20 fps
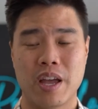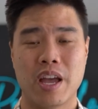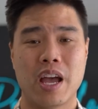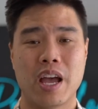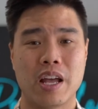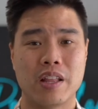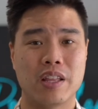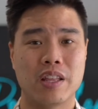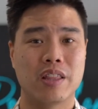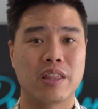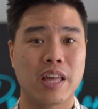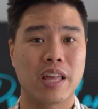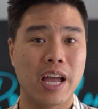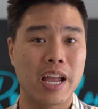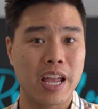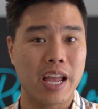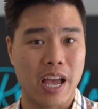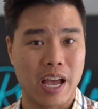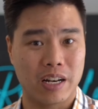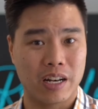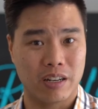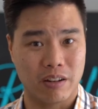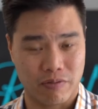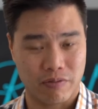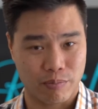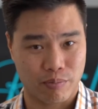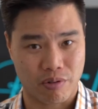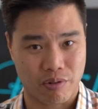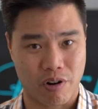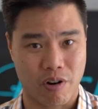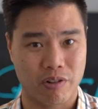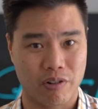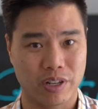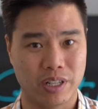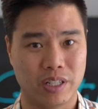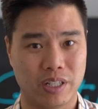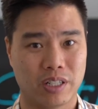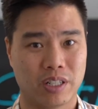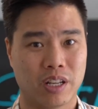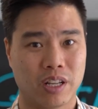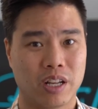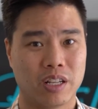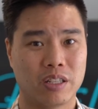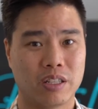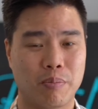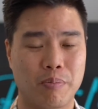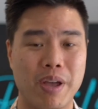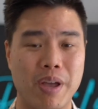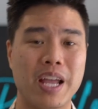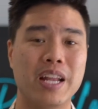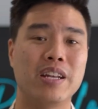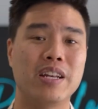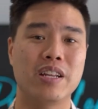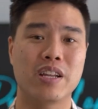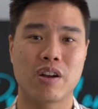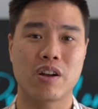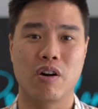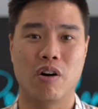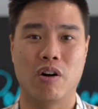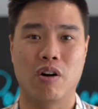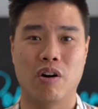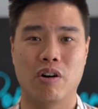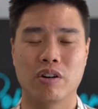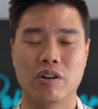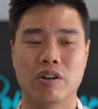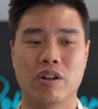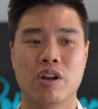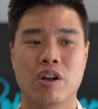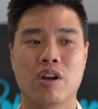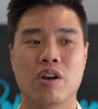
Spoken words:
and then they had different priorities depending on